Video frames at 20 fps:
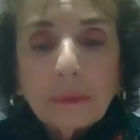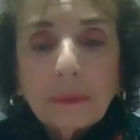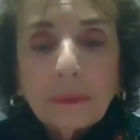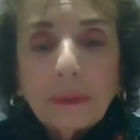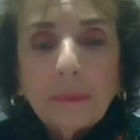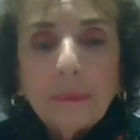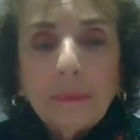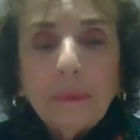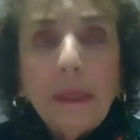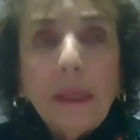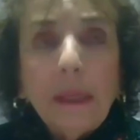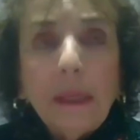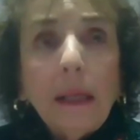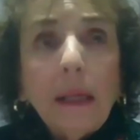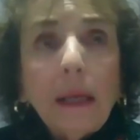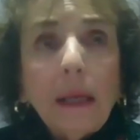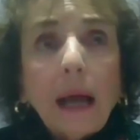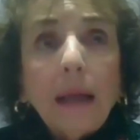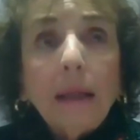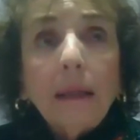Although
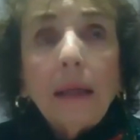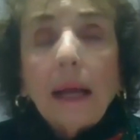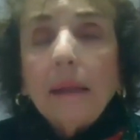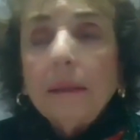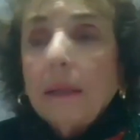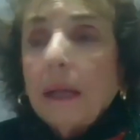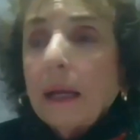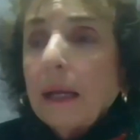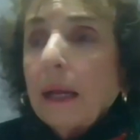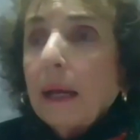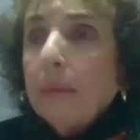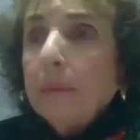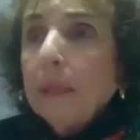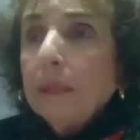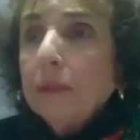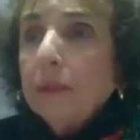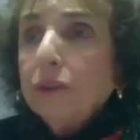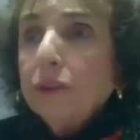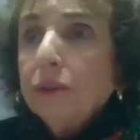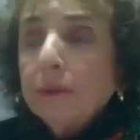I, I, I'm
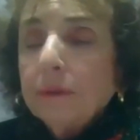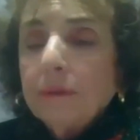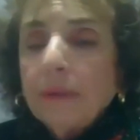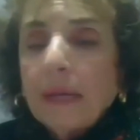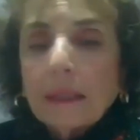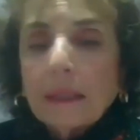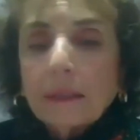not sure if